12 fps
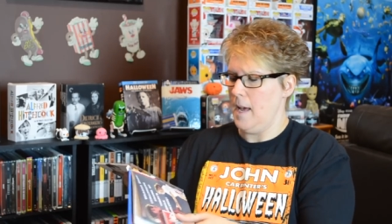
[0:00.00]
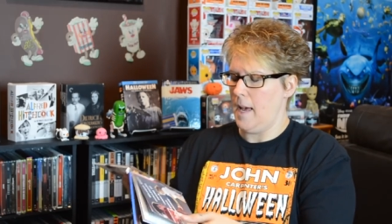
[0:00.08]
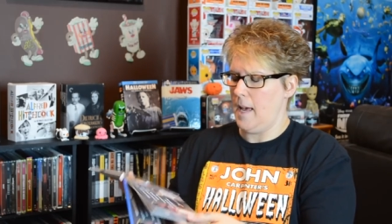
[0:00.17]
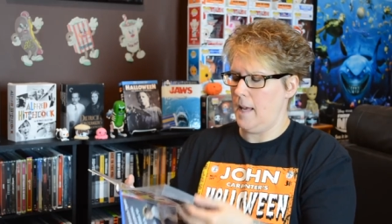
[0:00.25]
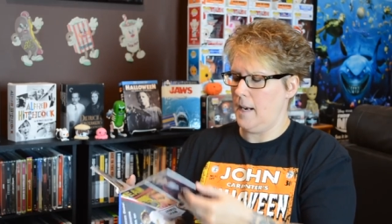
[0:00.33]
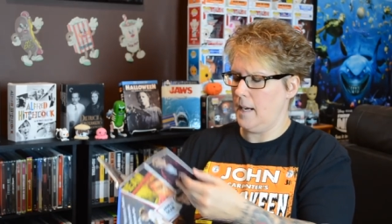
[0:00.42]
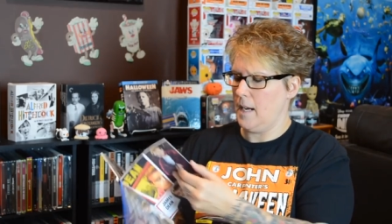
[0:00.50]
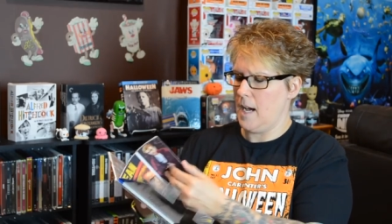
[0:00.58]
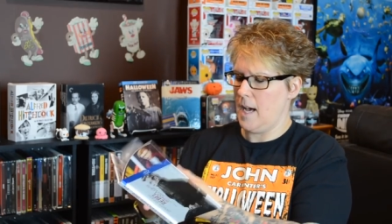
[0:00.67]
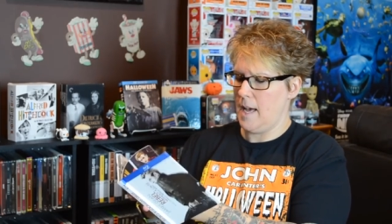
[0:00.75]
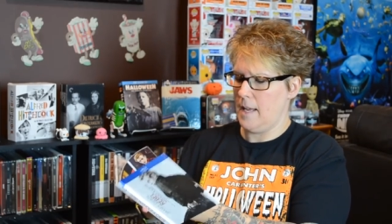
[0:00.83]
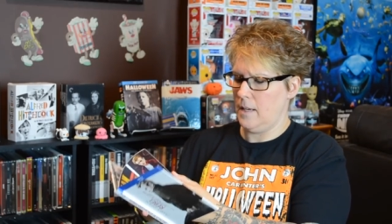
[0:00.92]
And I
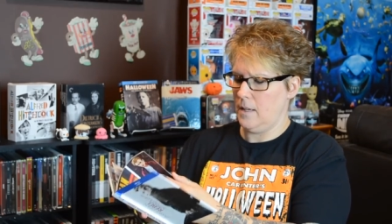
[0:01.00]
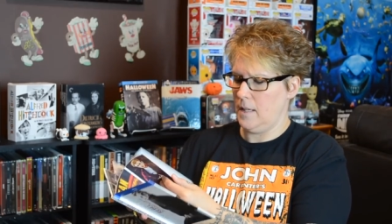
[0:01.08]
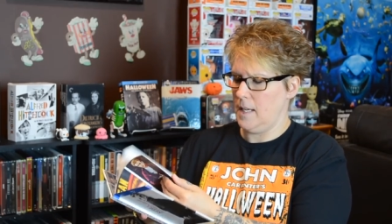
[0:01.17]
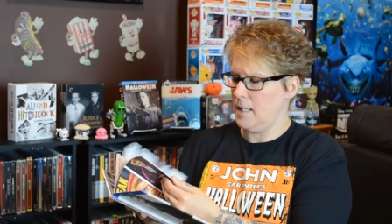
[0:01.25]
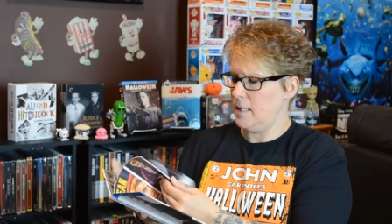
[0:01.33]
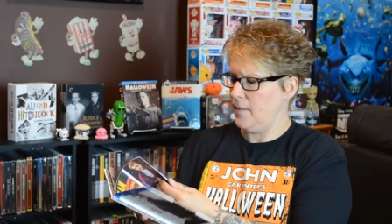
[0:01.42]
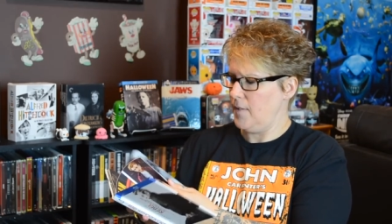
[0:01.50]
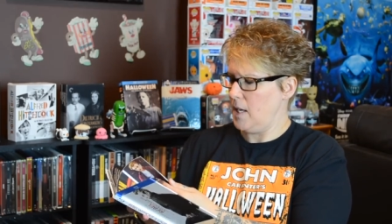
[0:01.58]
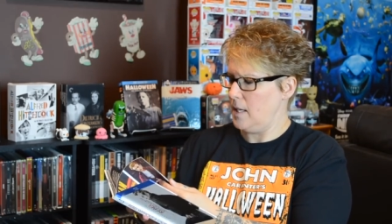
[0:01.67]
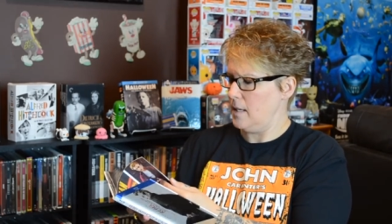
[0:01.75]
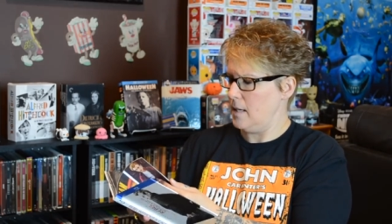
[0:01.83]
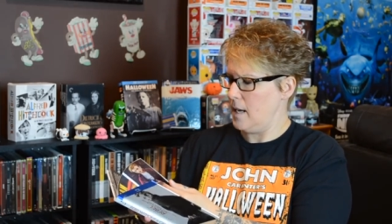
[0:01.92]
got East of
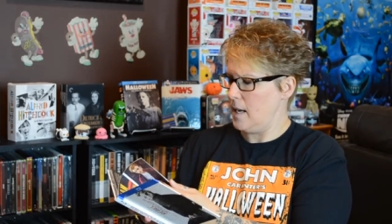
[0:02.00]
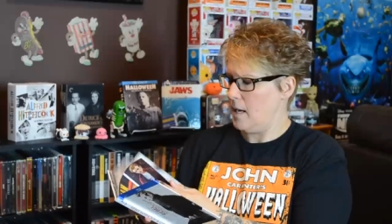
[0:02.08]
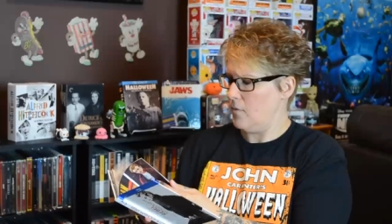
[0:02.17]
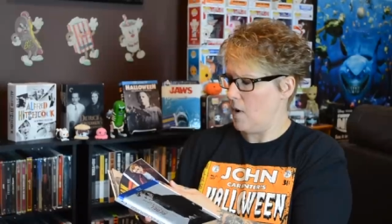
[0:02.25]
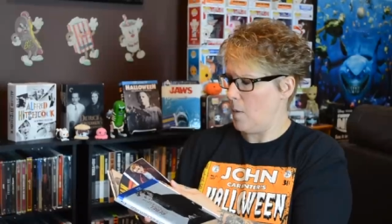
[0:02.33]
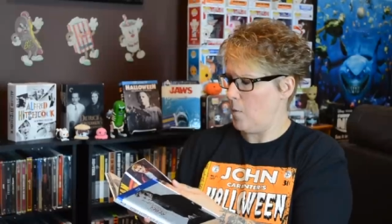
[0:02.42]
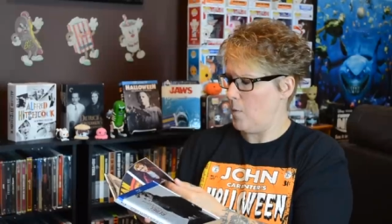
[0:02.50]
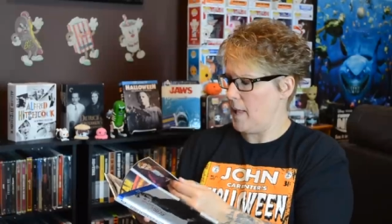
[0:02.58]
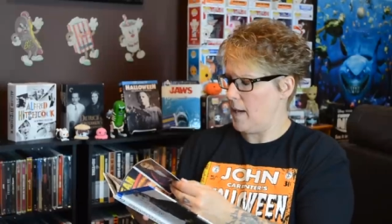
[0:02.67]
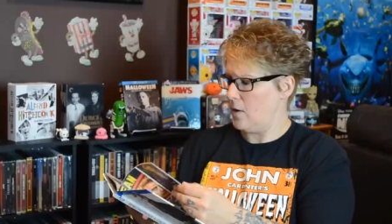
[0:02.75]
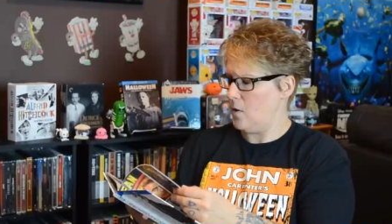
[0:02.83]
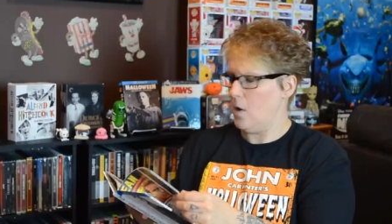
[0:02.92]
Eden and Rebel
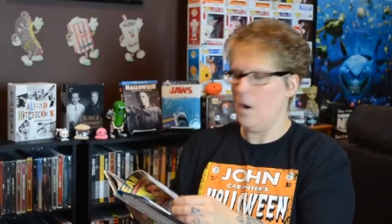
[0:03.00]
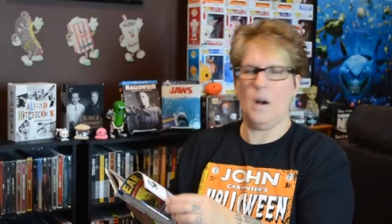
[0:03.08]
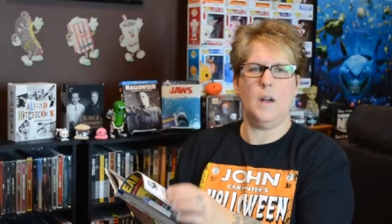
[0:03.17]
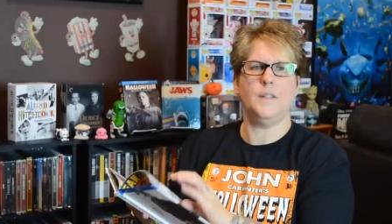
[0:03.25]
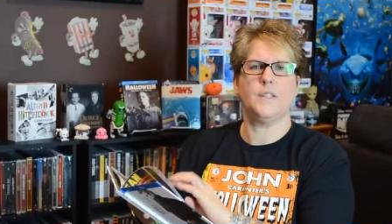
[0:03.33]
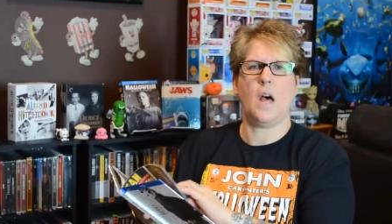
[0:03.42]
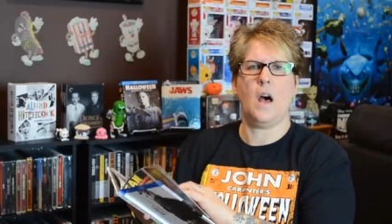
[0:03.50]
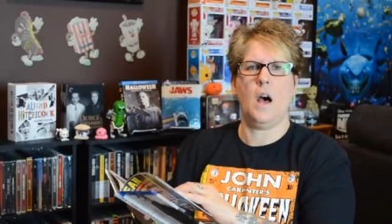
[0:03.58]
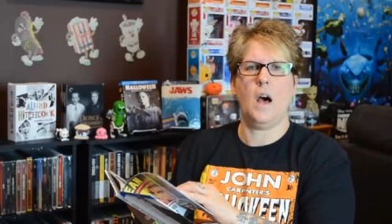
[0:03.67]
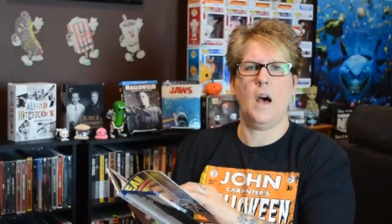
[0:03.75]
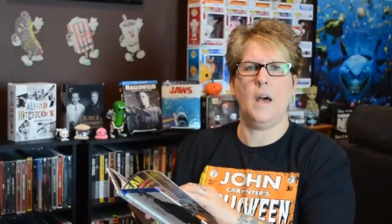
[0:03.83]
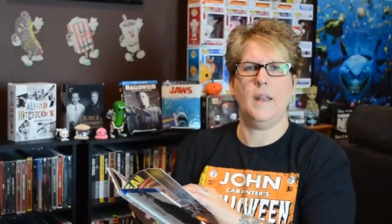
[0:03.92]
Without a Cause
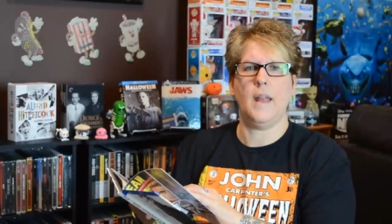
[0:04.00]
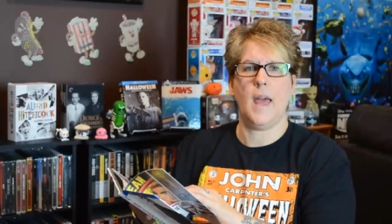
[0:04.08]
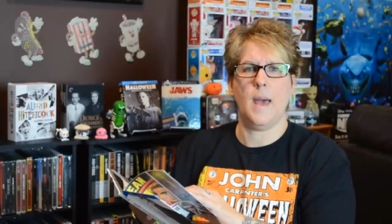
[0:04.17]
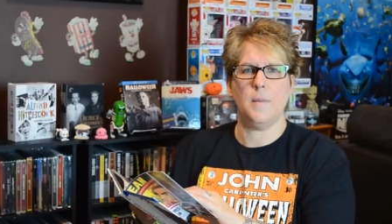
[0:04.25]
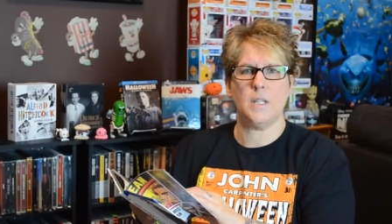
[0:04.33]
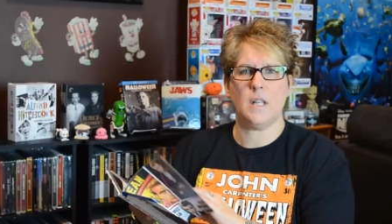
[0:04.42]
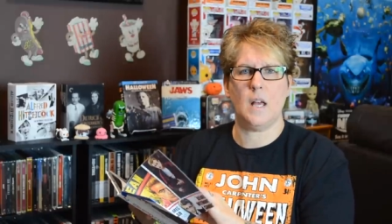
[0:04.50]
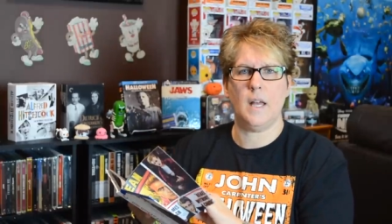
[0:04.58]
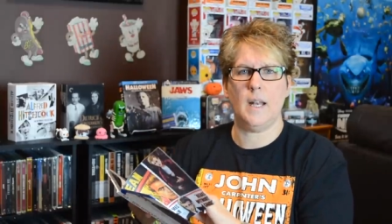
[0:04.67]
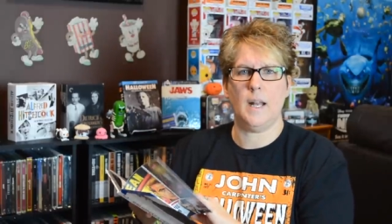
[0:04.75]
on Amazon,